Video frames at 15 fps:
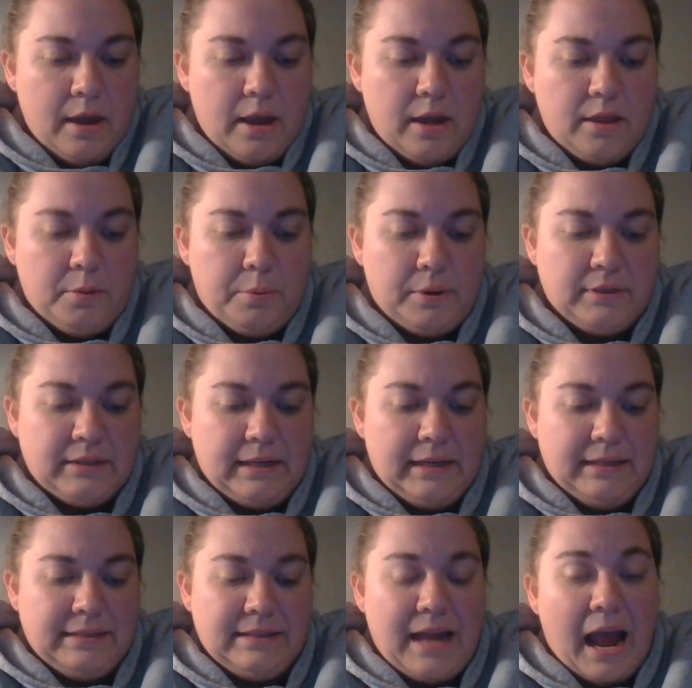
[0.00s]
and the person
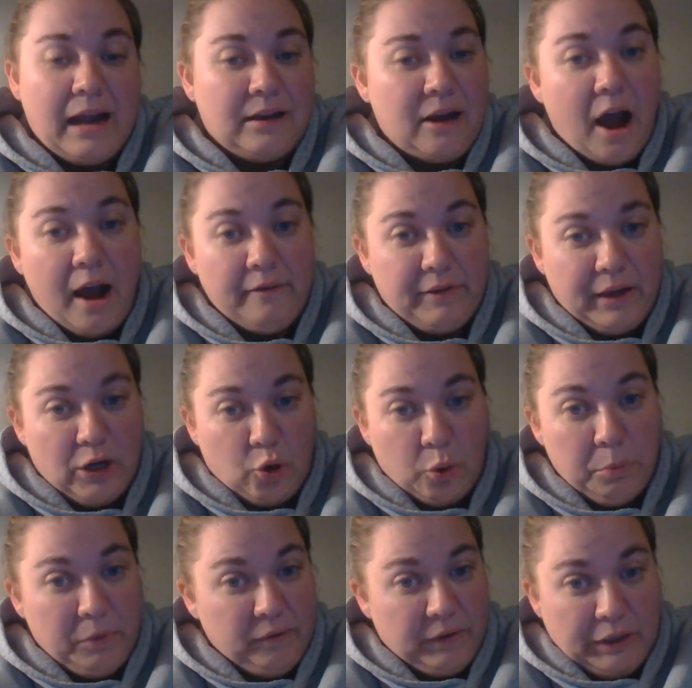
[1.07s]
is not coughing or
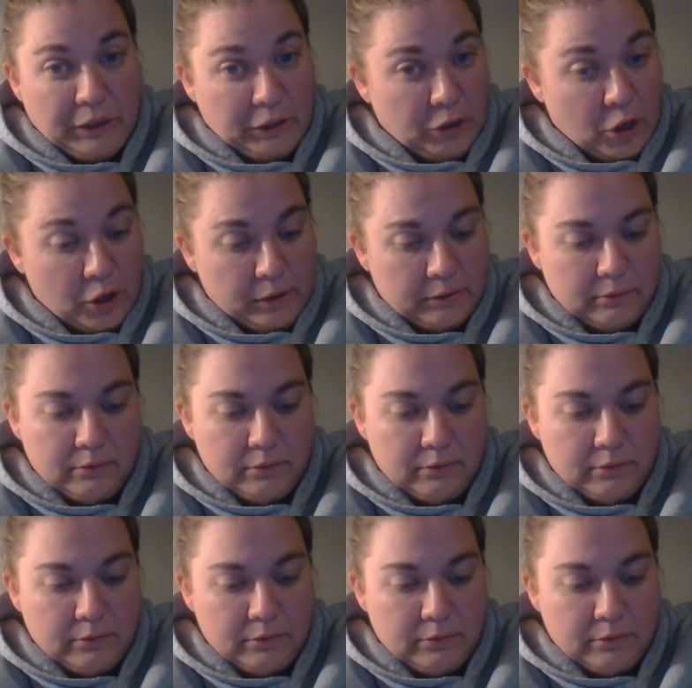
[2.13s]
moving at all.